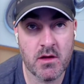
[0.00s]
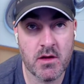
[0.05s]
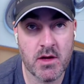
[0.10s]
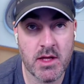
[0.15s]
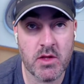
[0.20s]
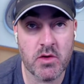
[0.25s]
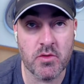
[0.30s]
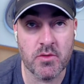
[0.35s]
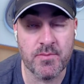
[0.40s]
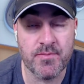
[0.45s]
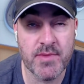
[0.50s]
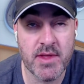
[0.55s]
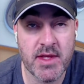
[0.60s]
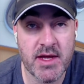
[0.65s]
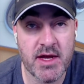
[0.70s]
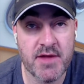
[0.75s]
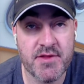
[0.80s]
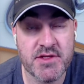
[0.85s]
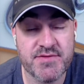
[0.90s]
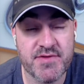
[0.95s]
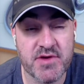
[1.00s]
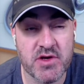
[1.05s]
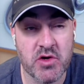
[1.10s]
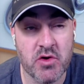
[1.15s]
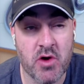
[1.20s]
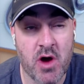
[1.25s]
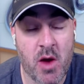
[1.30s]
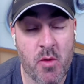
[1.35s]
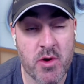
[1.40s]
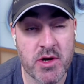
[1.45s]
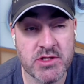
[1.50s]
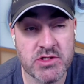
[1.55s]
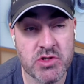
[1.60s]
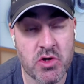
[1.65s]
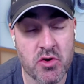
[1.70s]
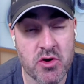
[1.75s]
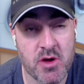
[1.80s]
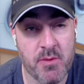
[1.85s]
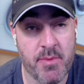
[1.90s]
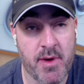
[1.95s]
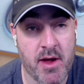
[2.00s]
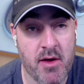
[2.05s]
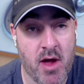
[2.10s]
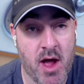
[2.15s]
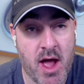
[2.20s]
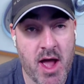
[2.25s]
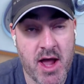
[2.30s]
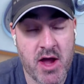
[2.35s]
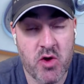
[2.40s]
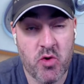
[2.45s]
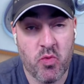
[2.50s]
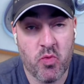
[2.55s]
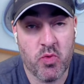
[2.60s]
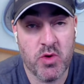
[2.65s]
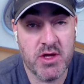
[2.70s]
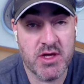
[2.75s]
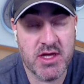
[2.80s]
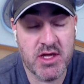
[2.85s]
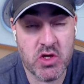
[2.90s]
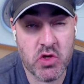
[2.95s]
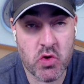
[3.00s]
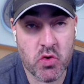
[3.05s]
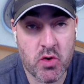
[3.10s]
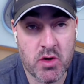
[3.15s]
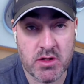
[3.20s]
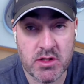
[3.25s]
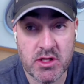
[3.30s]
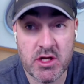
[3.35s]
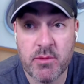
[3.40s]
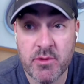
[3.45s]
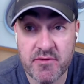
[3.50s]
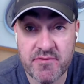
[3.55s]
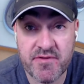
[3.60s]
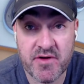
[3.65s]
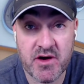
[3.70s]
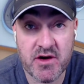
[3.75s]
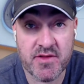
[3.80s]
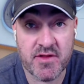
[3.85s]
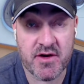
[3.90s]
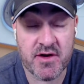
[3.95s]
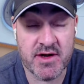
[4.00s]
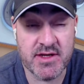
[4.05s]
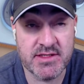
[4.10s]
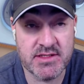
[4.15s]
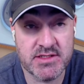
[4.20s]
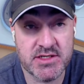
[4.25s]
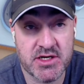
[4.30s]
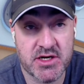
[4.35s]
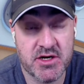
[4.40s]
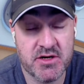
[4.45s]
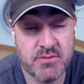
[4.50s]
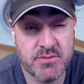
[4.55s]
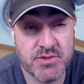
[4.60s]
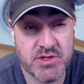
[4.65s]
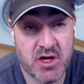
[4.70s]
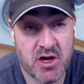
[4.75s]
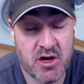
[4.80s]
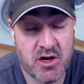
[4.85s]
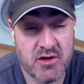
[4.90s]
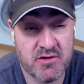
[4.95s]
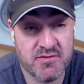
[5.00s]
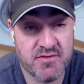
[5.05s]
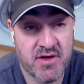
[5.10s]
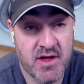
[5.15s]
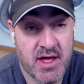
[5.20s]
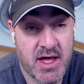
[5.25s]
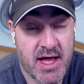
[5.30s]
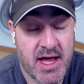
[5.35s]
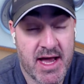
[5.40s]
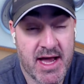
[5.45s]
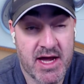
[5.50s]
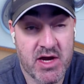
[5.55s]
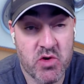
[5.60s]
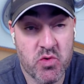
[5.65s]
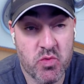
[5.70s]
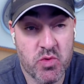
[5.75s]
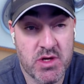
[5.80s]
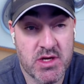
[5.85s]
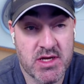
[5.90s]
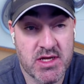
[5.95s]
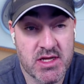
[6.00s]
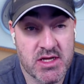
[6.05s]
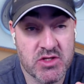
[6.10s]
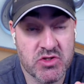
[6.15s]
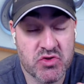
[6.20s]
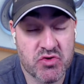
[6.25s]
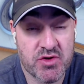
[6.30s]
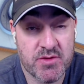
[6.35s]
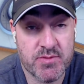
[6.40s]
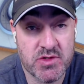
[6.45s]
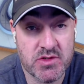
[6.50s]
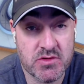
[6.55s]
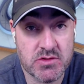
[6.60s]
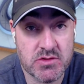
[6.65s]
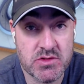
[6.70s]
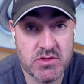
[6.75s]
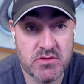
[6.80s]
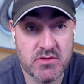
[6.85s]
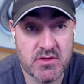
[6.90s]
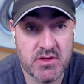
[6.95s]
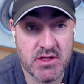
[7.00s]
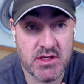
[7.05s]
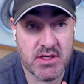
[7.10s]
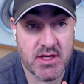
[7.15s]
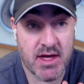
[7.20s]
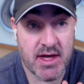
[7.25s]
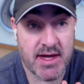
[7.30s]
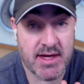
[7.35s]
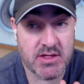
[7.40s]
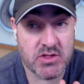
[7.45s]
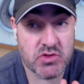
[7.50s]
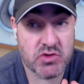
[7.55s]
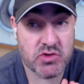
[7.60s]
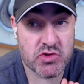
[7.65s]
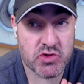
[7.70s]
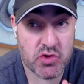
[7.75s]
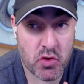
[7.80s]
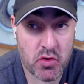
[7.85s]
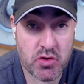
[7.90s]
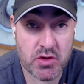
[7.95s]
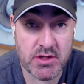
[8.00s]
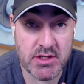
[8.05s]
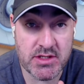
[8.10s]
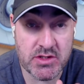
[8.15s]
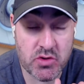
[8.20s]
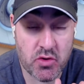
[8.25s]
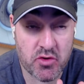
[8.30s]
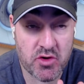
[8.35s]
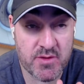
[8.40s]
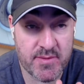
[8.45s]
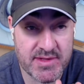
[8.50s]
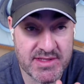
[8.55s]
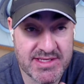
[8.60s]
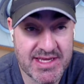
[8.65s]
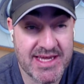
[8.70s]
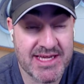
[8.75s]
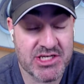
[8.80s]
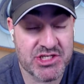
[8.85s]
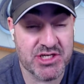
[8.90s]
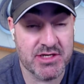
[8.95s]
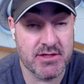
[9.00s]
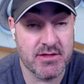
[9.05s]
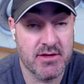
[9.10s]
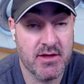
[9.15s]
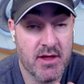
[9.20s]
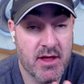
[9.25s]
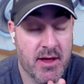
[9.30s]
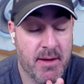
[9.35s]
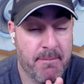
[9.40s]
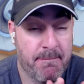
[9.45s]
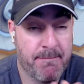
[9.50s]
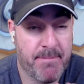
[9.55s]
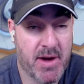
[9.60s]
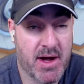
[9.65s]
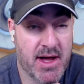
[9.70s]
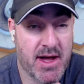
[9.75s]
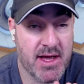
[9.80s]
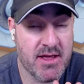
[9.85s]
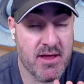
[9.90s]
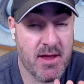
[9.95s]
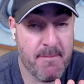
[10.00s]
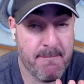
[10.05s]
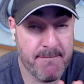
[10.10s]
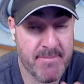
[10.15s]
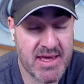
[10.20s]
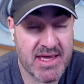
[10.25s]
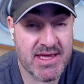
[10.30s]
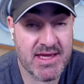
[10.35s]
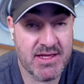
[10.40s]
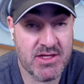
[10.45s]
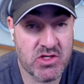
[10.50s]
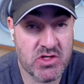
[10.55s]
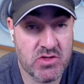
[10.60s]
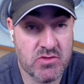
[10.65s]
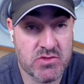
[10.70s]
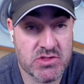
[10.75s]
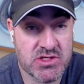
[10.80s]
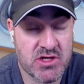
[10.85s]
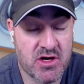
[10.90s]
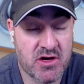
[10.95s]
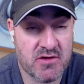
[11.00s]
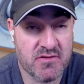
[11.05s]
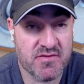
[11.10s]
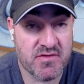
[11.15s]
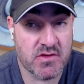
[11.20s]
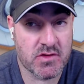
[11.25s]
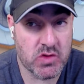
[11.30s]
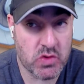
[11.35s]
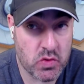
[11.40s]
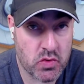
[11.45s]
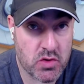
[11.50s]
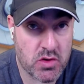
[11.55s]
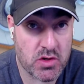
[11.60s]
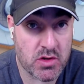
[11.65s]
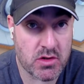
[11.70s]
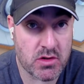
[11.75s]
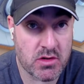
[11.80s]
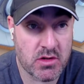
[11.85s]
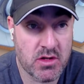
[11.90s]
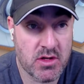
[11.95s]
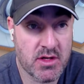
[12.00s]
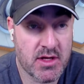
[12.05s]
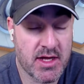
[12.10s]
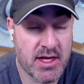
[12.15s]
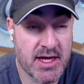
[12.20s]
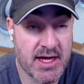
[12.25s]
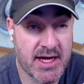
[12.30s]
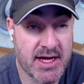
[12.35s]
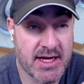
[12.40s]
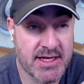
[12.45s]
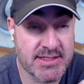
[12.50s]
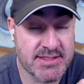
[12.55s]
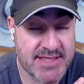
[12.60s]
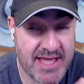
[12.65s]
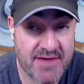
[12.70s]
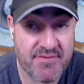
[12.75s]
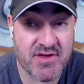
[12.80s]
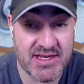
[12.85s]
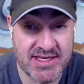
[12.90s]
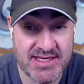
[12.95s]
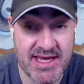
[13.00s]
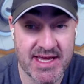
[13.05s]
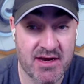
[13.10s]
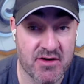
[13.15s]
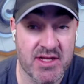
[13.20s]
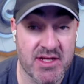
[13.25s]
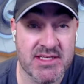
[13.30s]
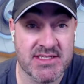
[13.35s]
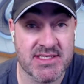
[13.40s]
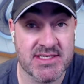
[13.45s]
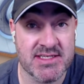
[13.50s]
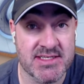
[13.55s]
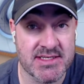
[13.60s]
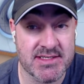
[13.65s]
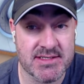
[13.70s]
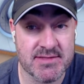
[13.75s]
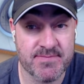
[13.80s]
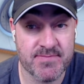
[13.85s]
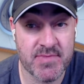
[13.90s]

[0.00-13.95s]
Hello, in this video I want to talk about how we can go a little bit further in terms of how we can contribute to the Chocolatey documentation by making use of local dev container instances.